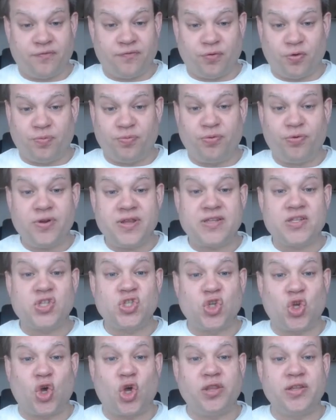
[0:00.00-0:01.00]
for pretty
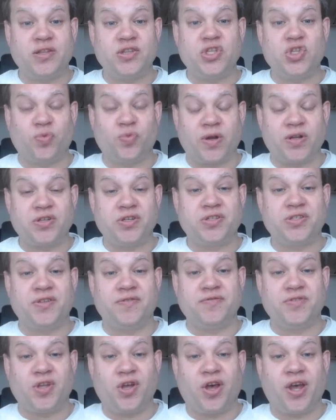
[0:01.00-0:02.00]
solid stretches
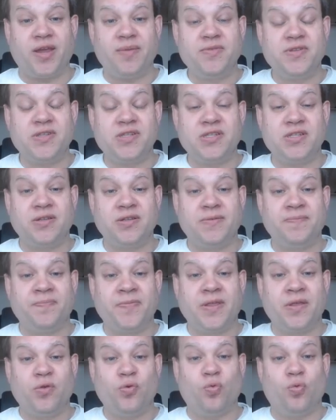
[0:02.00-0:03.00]
of times,
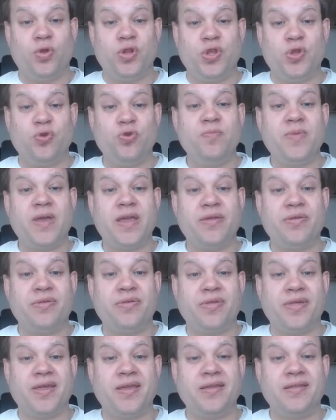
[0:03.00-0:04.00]
you may
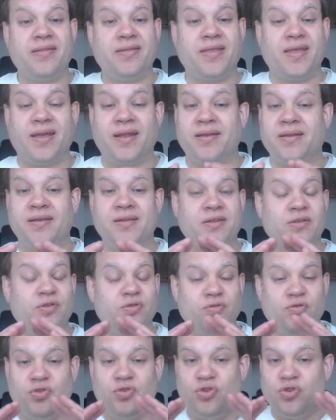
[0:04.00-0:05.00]
think that
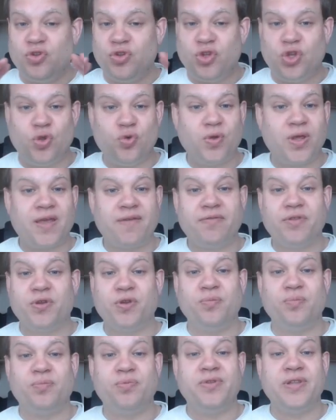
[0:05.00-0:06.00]
you have the
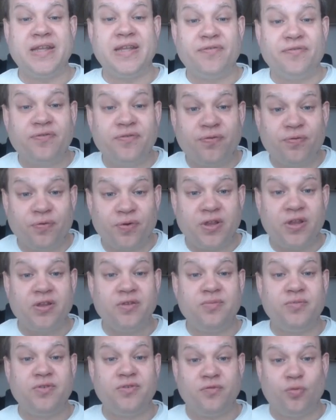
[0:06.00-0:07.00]
complete
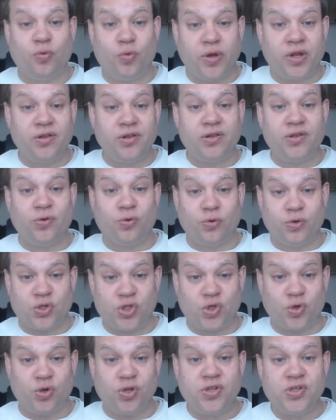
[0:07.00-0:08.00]
freedom of will or
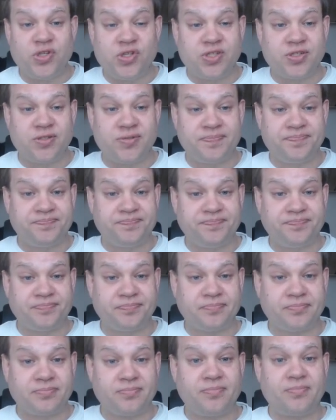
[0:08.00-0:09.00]
choice,
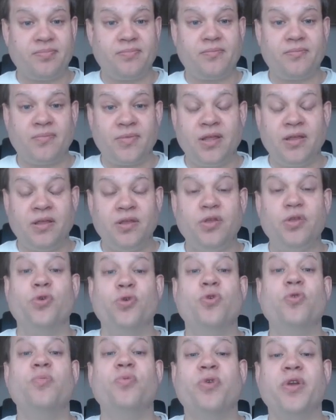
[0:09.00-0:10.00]

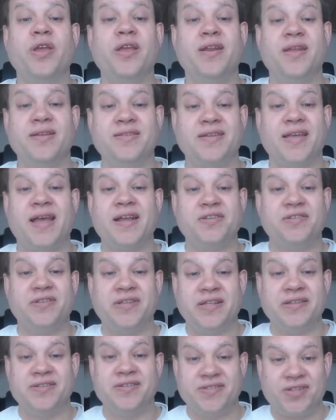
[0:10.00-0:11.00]
your brain has
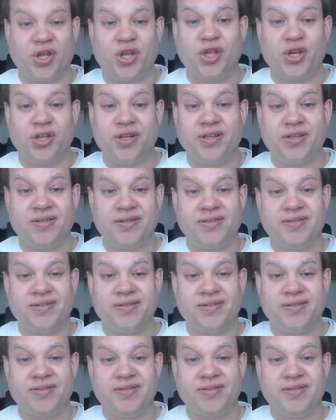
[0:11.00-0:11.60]
actually decided.